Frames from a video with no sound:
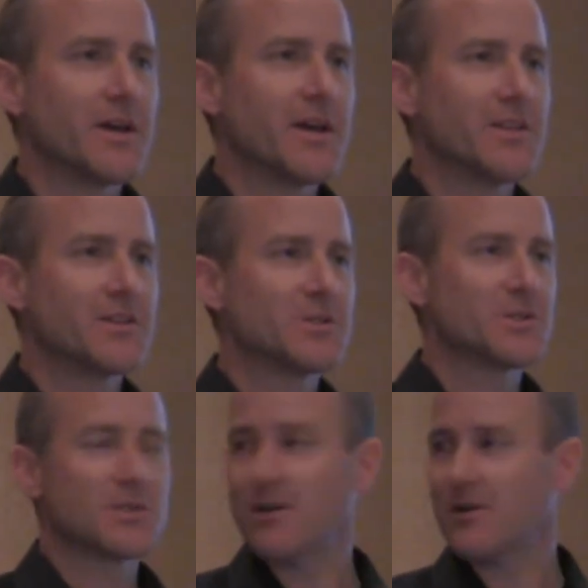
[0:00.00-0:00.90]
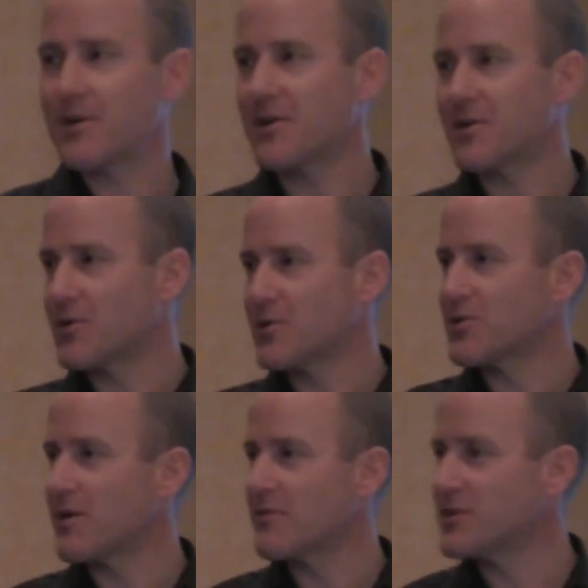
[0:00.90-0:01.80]
And this is, I've got into a
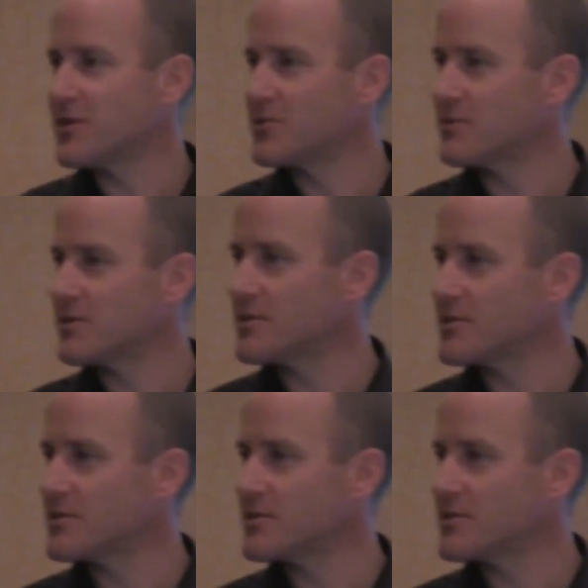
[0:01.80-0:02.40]
good conversation with